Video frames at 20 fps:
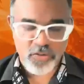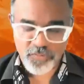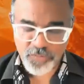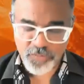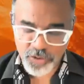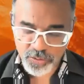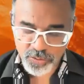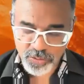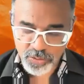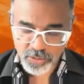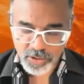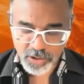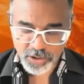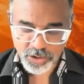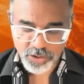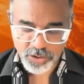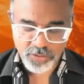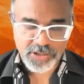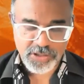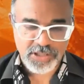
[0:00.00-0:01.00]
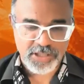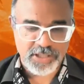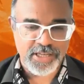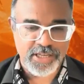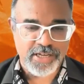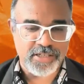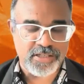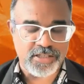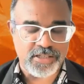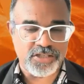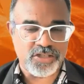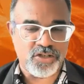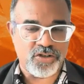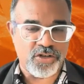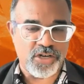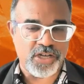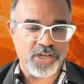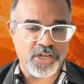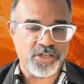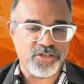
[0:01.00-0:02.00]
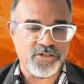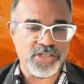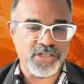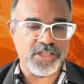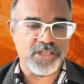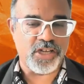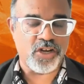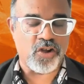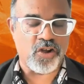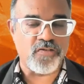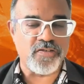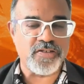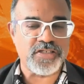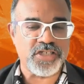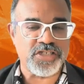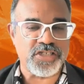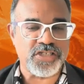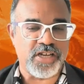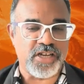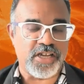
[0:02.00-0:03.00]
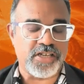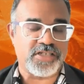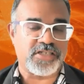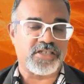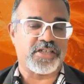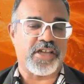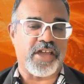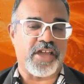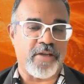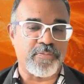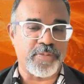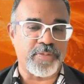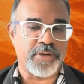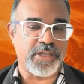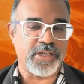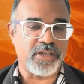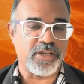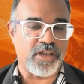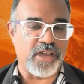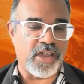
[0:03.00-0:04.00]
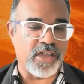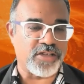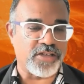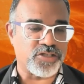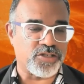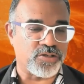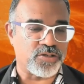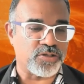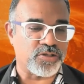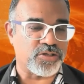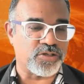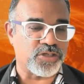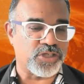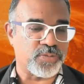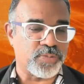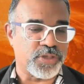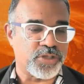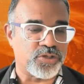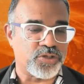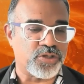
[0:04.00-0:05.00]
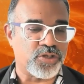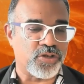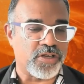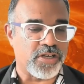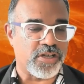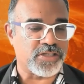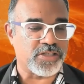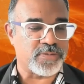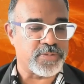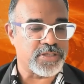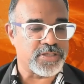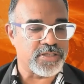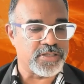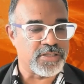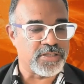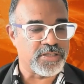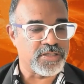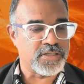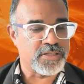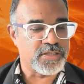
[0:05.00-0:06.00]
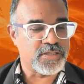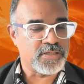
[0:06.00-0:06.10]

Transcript: your view, do you see that disconnect? Do you see that conversation actually happening as you speak to your customers?